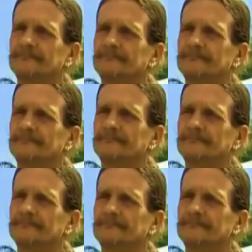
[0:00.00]

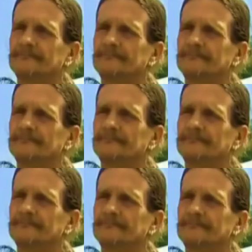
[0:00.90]

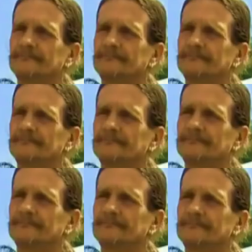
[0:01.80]

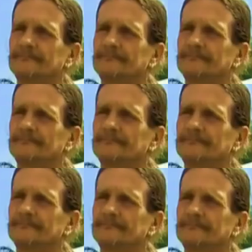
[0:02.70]

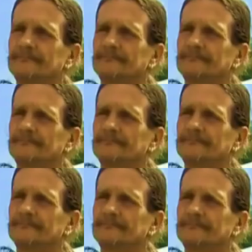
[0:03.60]

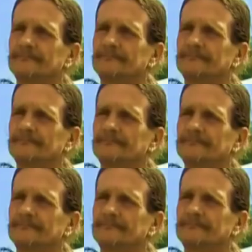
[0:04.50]

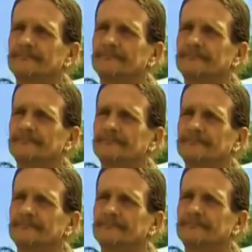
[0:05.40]

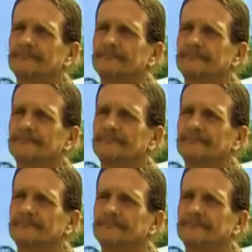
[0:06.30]
The person shown says nothing.